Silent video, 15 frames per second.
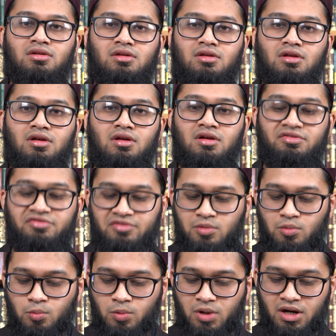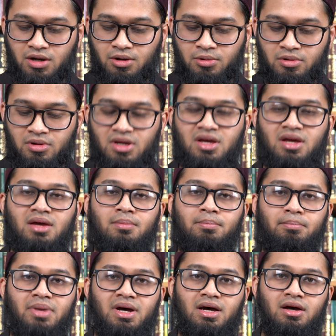qaf, waw,
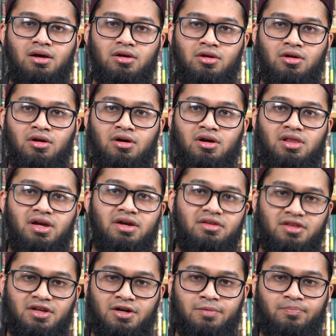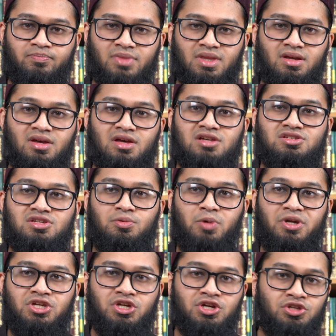ba, kha, like that. So
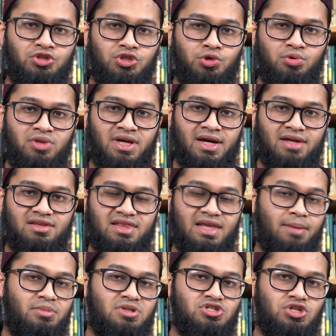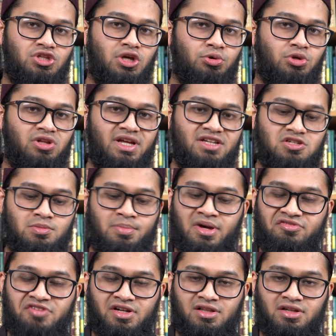when you can do that, that means you know your letters
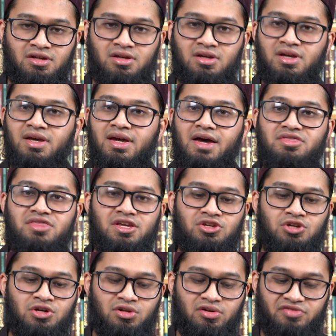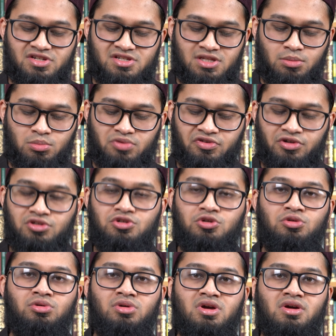perfectly. And then you can obviously move on
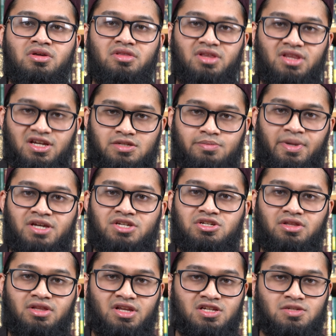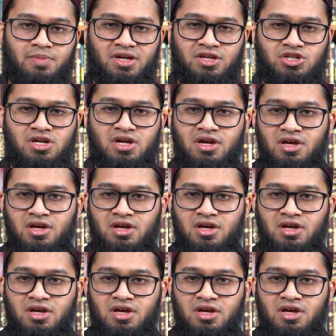to the next page and the next page.